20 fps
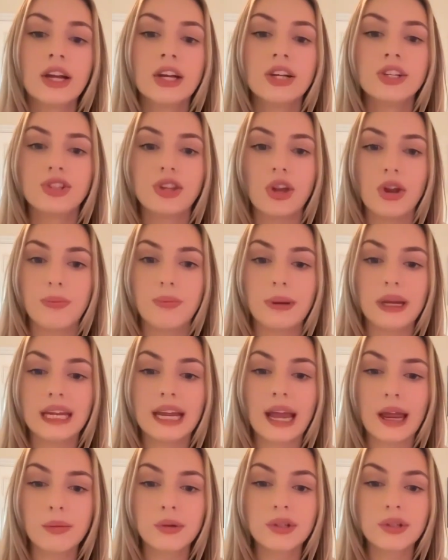So being
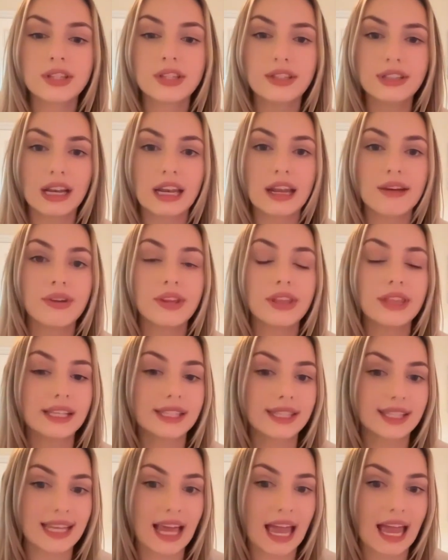able to deliver the
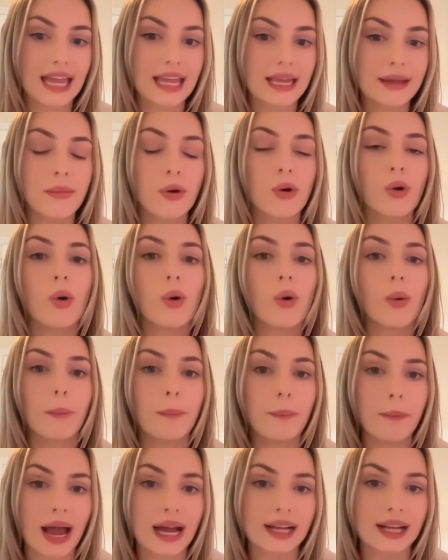same or
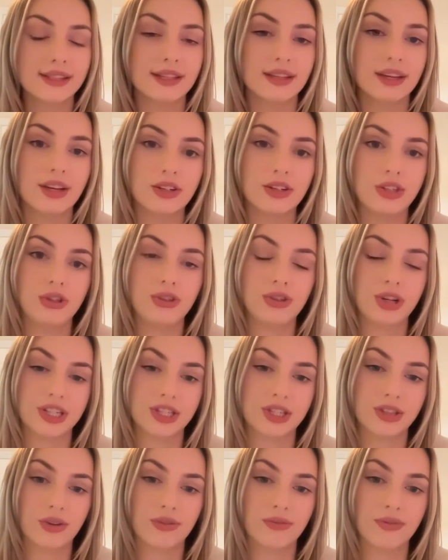better
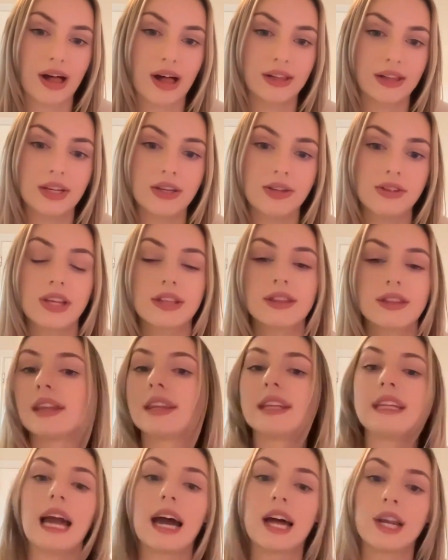nutritional values than
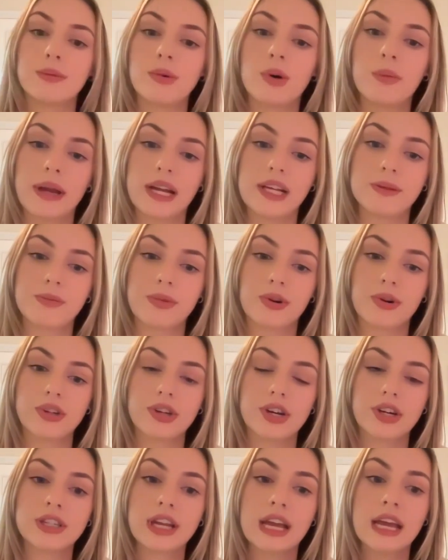the animal-based
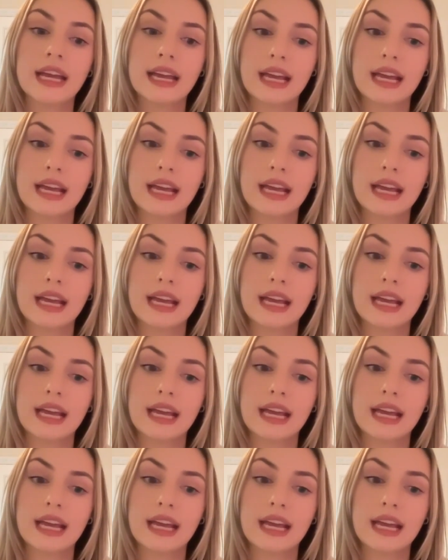product